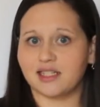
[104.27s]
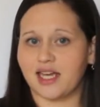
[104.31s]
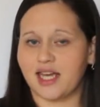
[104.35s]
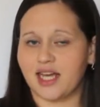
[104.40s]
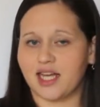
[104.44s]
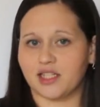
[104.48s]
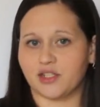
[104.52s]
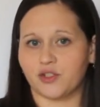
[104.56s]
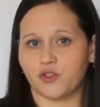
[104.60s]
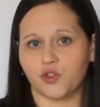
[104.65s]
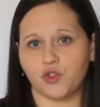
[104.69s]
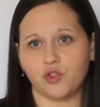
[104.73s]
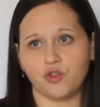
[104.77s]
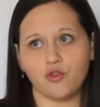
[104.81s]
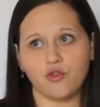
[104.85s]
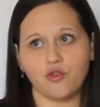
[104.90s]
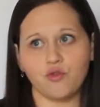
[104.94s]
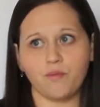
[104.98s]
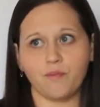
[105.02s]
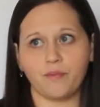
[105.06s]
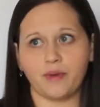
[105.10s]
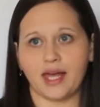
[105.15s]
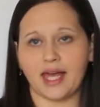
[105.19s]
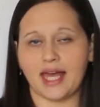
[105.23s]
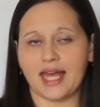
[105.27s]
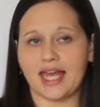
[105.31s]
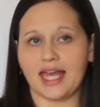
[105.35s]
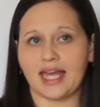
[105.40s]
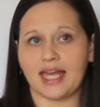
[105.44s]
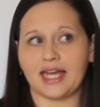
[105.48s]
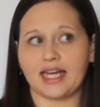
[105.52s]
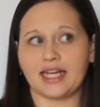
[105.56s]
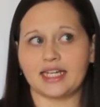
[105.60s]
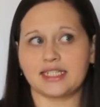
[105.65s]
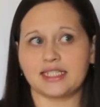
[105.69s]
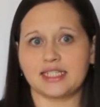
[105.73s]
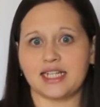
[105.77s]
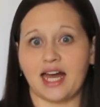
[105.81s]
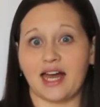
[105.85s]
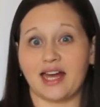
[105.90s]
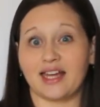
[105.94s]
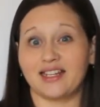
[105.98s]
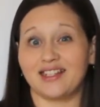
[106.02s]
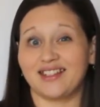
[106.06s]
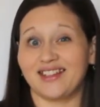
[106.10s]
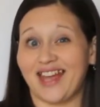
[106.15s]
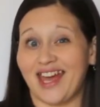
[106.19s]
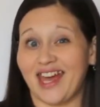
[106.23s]
I had soup, and
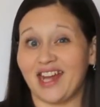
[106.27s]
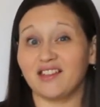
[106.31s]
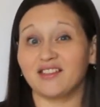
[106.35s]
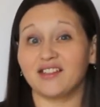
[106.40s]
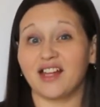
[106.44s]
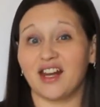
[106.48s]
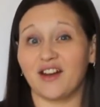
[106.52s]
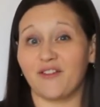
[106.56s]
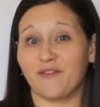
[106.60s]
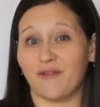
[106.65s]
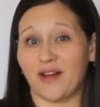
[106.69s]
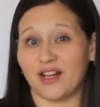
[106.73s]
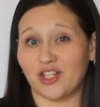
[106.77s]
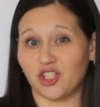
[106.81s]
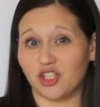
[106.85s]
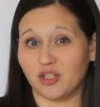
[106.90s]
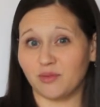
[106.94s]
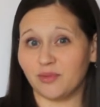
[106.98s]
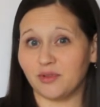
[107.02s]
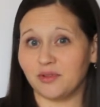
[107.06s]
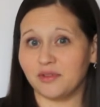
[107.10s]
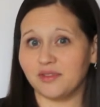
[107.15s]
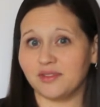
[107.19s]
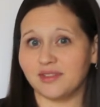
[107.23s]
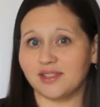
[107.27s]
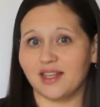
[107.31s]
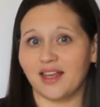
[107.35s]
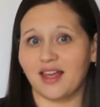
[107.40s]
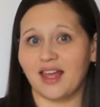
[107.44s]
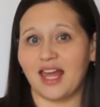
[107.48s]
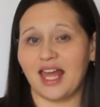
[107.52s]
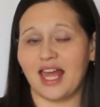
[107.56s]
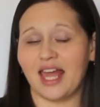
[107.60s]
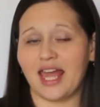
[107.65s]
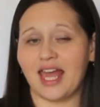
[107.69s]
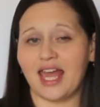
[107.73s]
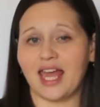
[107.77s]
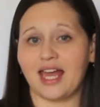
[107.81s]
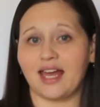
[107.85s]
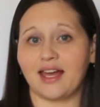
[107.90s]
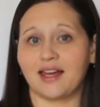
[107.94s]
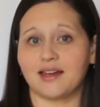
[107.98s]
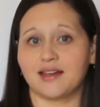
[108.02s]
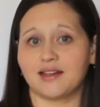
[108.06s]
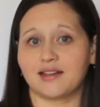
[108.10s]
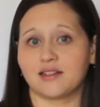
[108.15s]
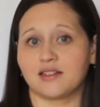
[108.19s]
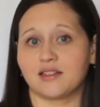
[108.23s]
I had a lot of vegetables
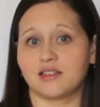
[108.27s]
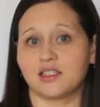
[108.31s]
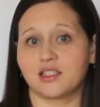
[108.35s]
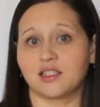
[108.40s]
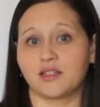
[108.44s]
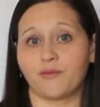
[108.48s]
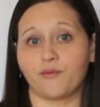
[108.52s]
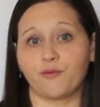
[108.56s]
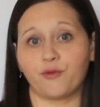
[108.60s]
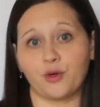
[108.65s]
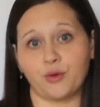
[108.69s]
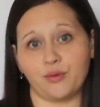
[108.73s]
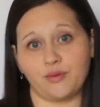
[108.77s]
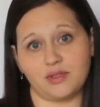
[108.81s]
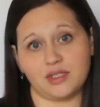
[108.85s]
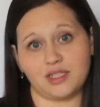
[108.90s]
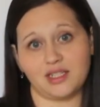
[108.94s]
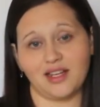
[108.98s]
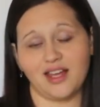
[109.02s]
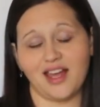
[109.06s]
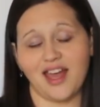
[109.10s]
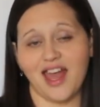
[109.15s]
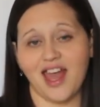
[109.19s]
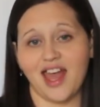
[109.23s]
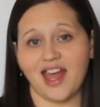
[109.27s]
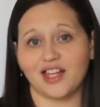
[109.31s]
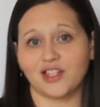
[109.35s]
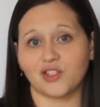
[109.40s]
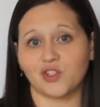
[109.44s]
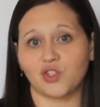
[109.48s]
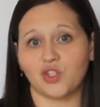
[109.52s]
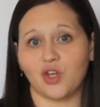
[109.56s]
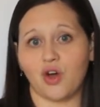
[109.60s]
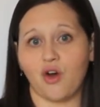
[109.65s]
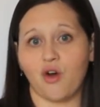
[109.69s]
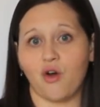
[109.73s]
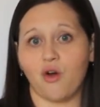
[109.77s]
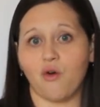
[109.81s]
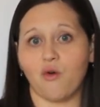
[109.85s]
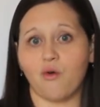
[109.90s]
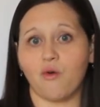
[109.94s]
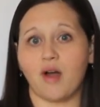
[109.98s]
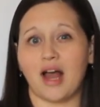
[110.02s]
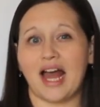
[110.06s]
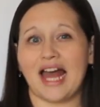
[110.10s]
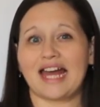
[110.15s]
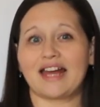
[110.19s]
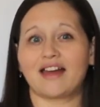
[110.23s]
and some fruit.
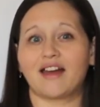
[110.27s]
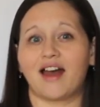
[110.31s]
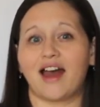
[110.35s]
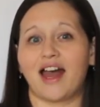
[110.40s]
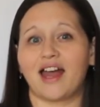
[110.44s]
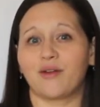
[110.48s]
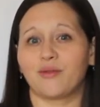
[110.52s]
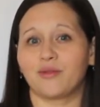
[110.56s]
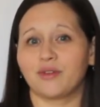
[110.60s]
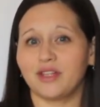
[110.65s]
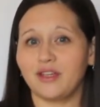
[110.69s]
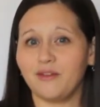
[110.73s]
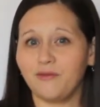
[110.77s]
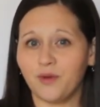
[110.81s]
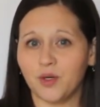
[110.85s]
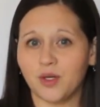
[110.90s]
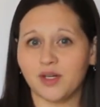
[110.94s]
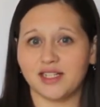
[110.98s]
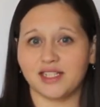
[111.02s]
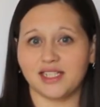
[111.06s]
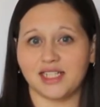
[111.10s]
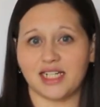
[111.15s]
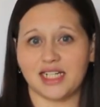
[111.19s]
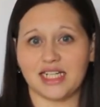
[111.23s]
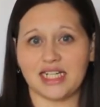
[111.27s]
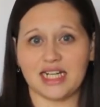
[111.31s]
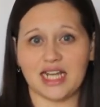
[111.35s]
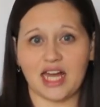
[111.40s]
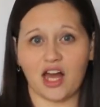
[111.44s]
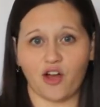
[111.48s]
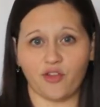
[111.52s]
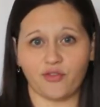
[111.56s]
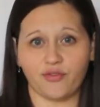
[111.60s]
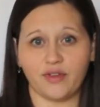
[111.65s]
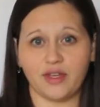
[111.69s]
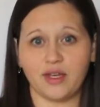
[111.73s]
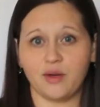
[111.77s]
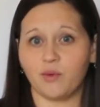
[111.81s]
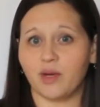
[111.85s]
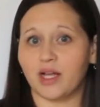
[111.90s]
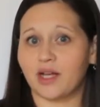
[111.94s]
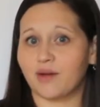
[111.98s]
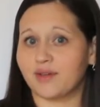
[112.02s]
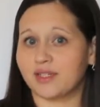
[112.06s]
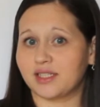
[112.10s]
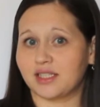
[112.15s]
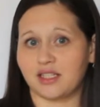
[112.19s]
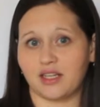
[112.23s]
So I really focused on eating healthy
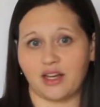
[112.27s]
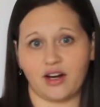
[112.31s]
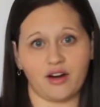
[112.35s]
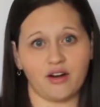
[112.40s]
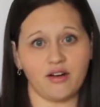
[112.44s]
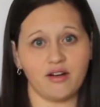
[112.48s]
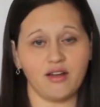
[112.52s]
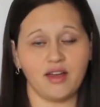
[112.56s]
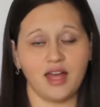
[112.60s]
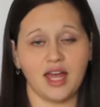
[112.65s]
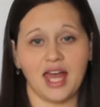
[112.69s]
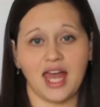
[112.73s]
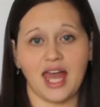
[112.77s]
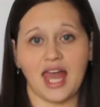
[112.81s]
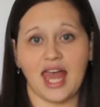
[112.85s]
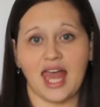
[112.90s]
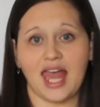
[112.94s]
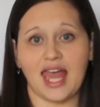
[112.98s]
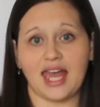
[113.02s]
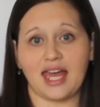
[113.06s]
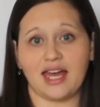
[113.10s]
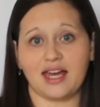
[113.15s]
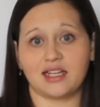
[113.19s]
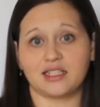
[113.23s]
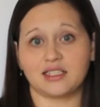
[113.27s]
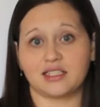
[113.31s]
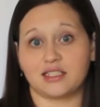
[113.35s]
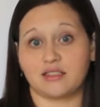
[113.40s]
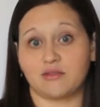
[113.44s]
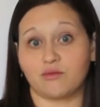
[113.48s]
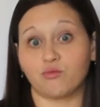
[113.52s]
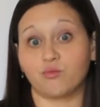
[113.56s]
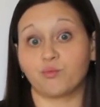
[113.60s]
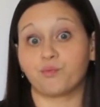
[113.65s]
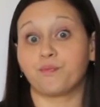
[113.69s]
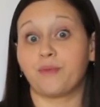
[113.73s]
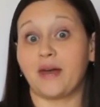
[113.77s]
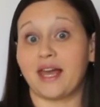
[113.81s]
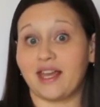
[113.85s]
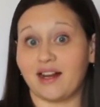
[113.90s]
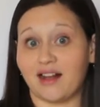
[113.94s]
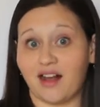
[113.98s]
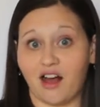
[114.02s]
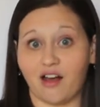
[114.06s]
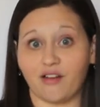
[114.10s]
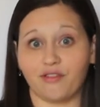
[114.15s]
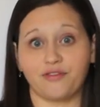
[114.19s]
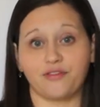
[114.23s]
while I was there, and it
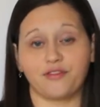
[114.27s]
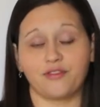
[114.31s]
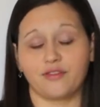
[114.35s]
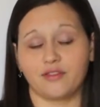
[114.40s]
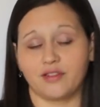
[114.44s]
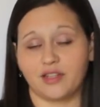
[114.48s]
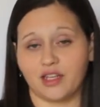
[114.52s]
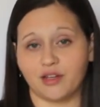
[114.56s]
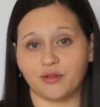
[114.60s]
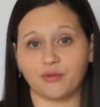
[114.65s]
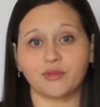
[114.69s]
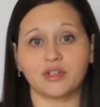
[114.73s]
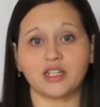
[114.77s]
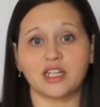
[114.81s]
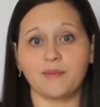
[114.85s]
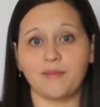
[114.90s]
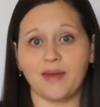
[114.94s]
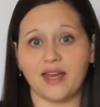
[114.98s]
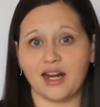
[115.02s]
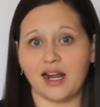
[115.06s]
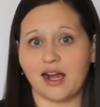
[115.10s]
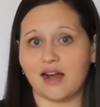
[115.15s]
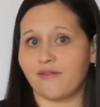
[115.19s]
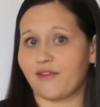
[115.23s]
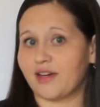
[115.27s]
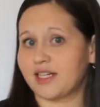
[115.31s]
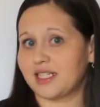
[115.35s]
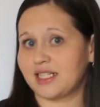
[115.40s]
paid off. It really paid off.